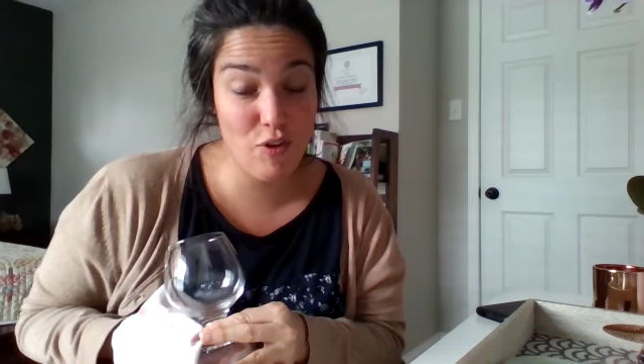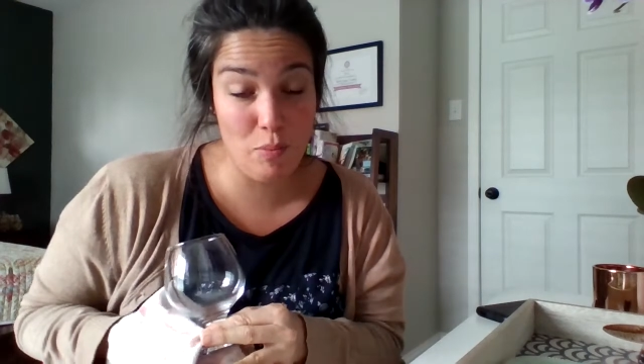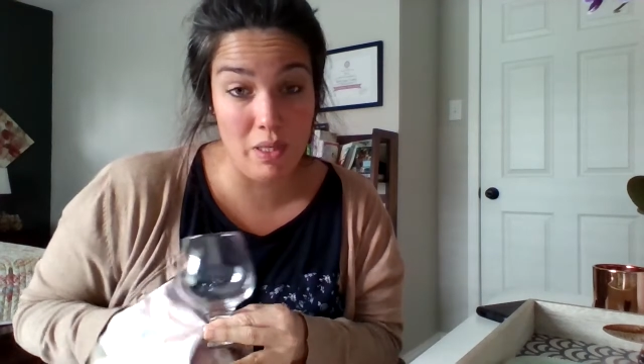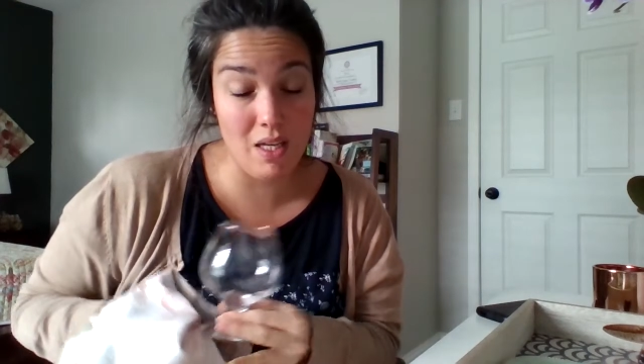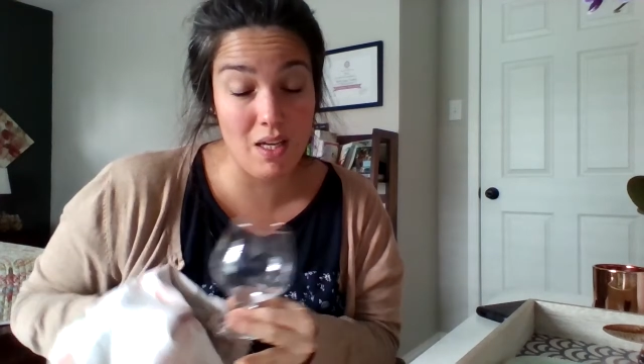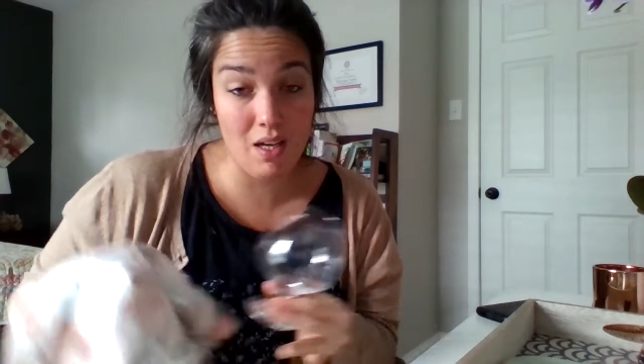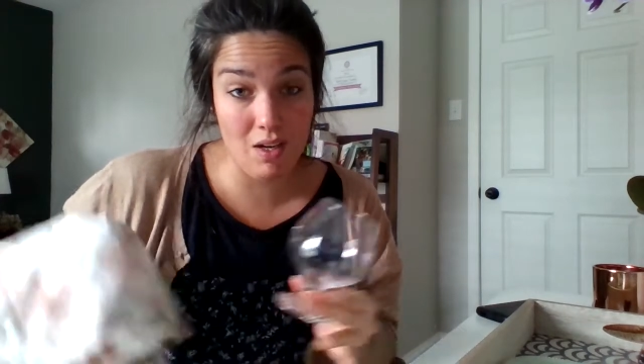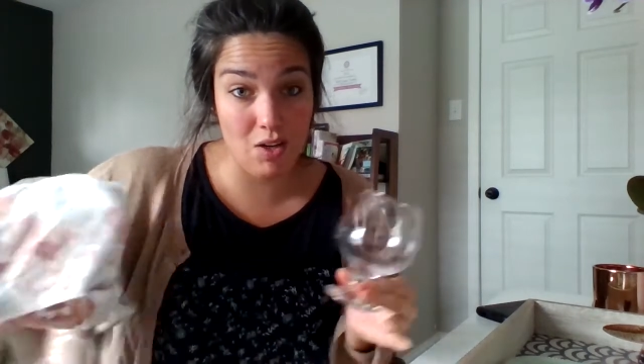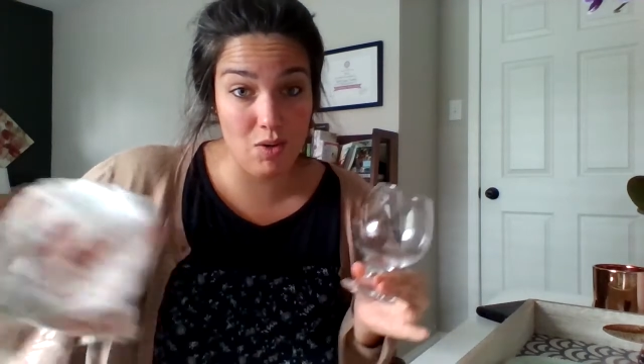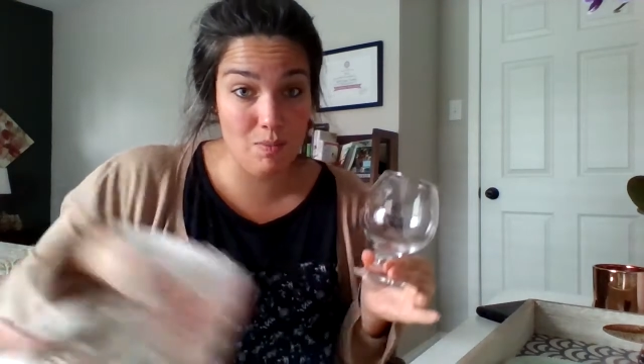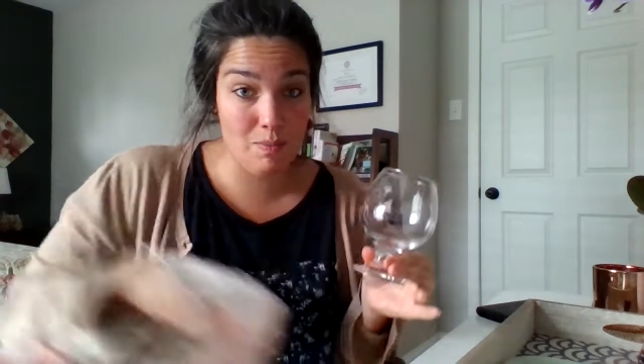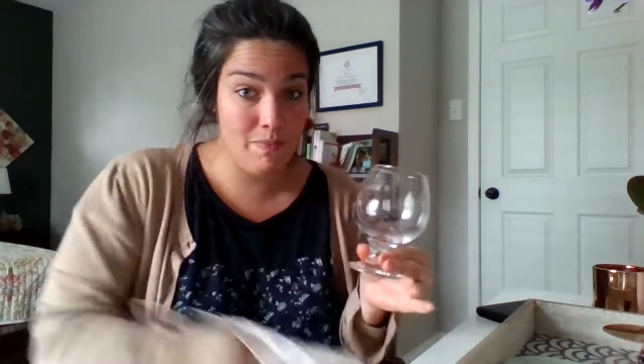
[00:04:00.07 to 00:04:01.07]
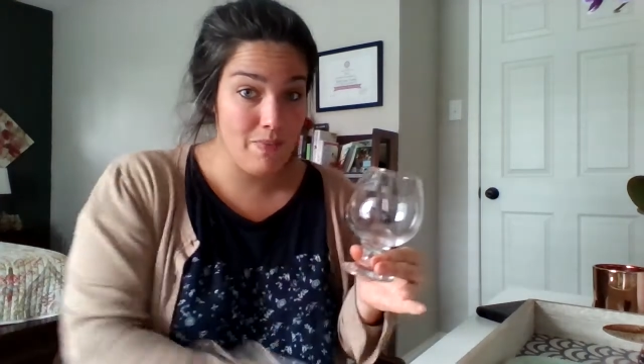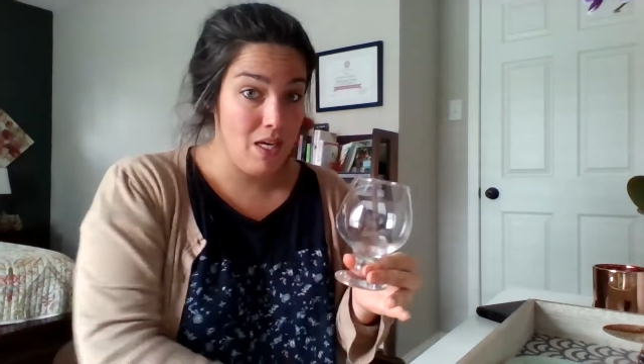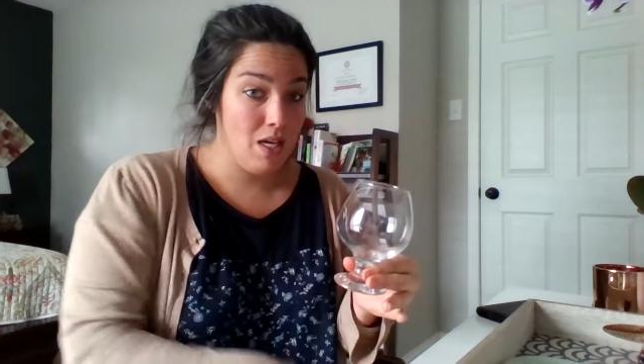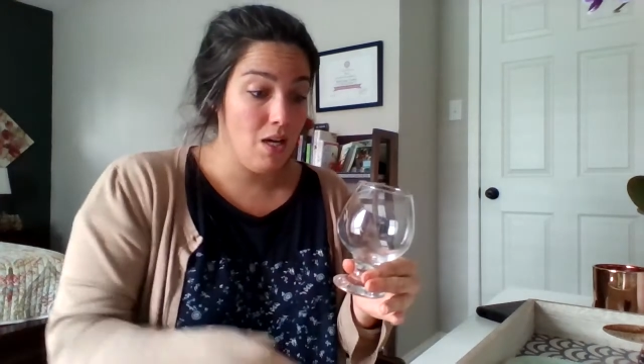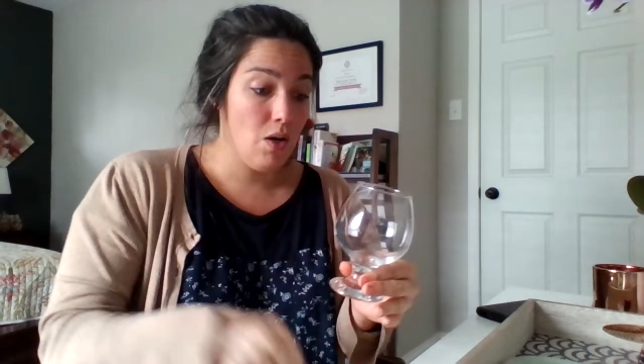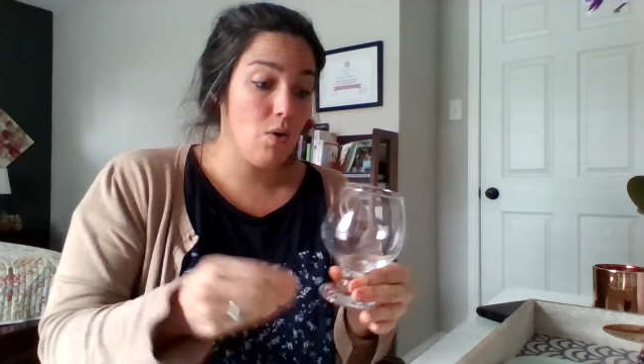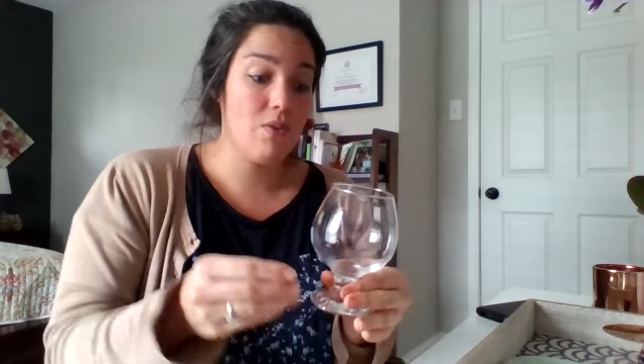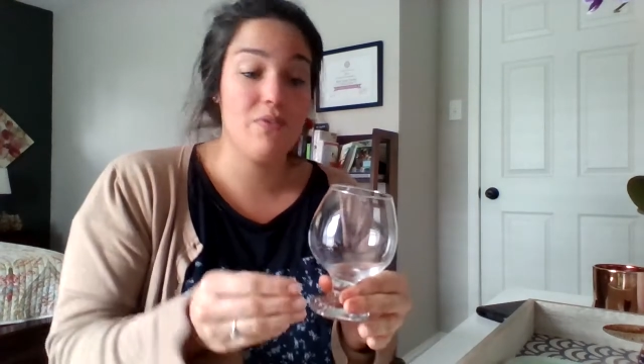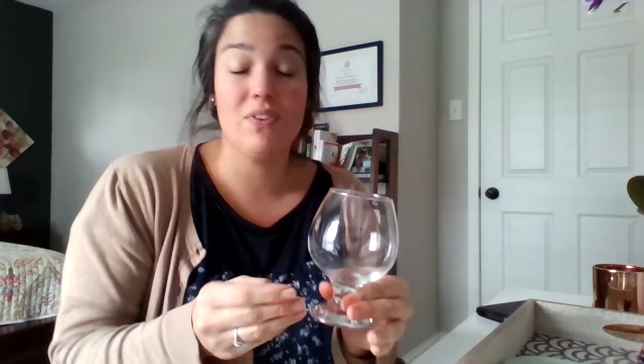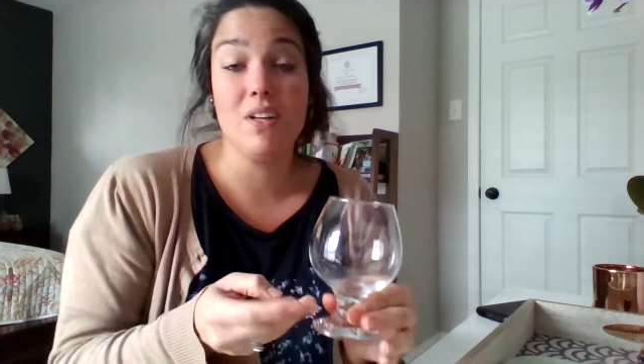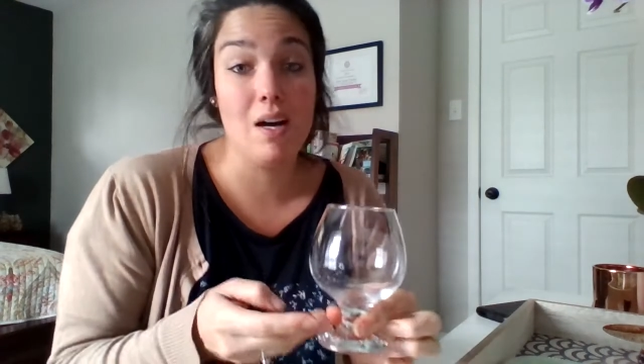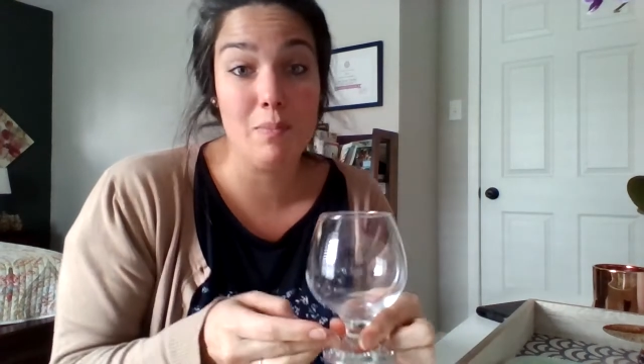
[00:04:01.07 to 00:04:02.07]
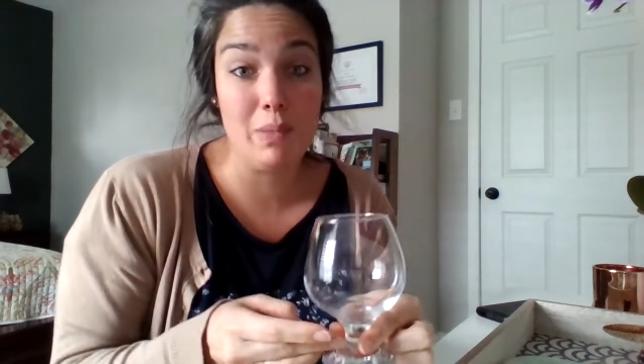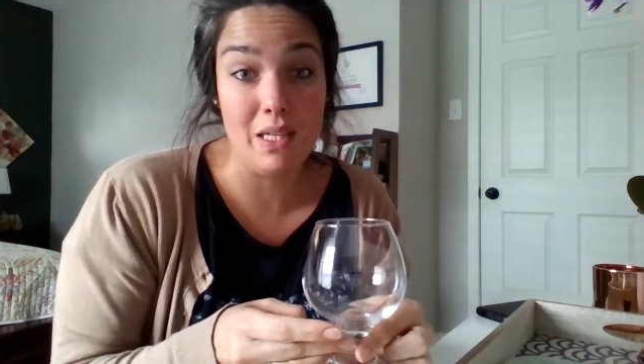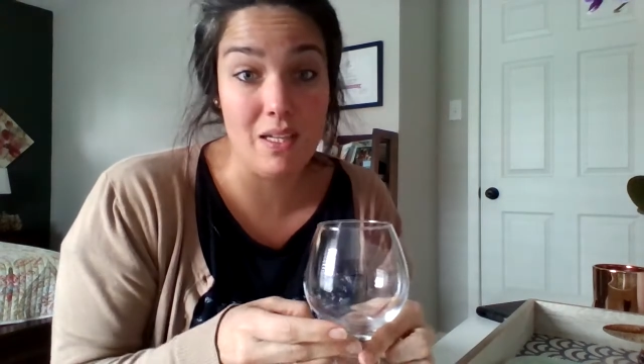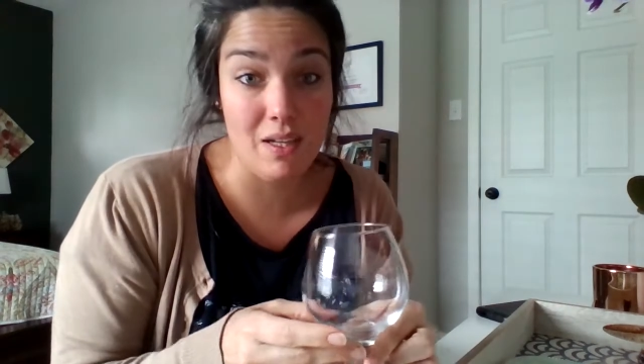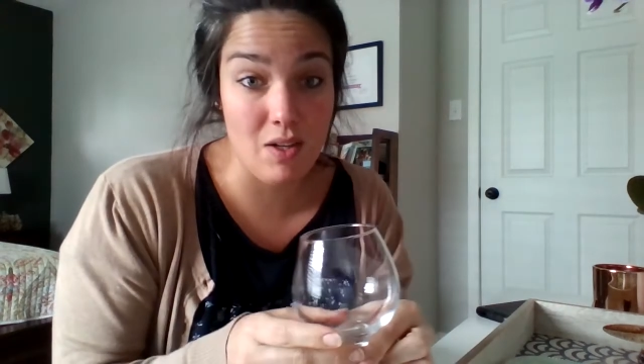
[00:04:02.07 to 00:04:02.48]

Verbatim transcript: being at home or for not being at